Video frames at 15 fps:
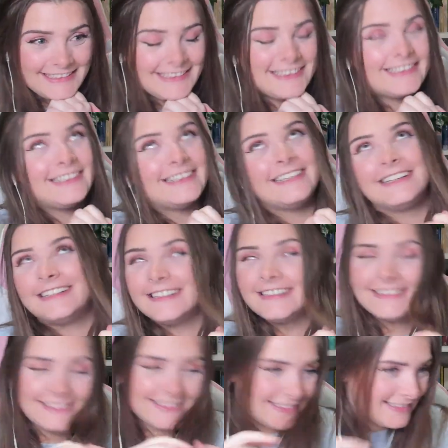Oh! Oh,
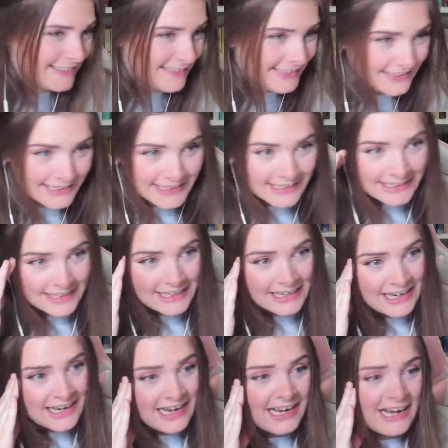
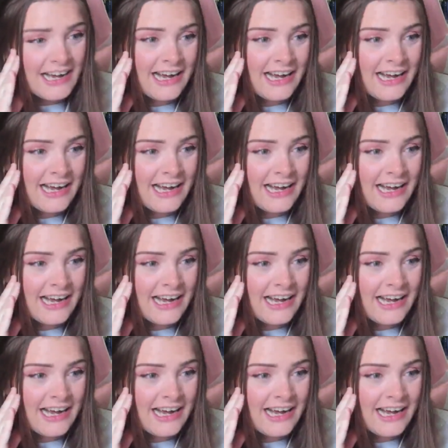they have...